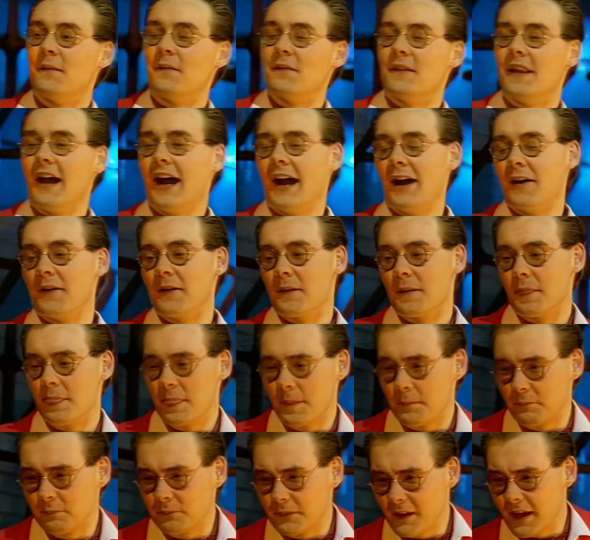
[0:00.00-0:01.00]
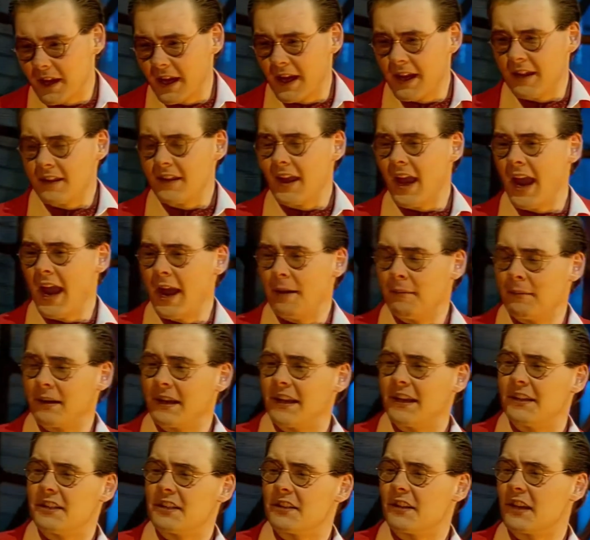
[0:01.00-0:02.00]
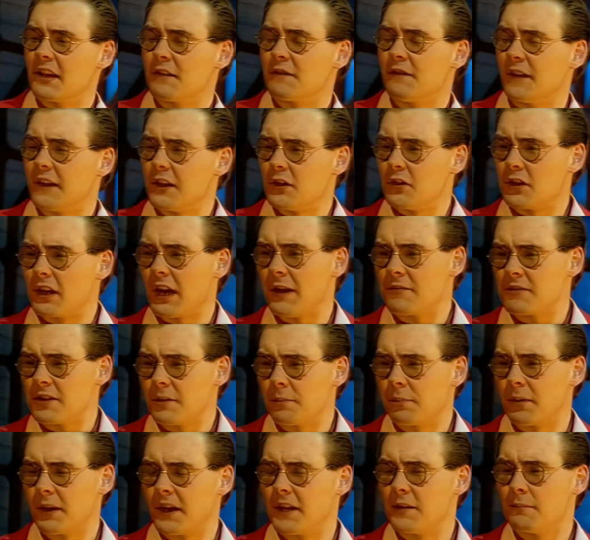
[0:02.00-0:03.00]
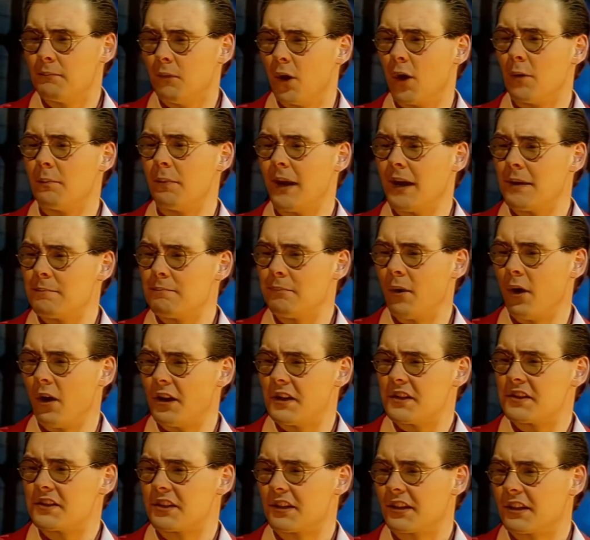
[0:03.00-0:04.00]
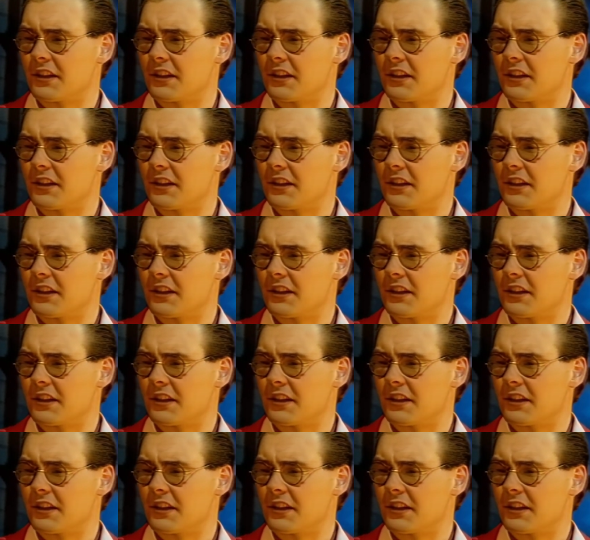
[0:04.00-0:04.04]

Now, Emily, do you think video games are played more by boys than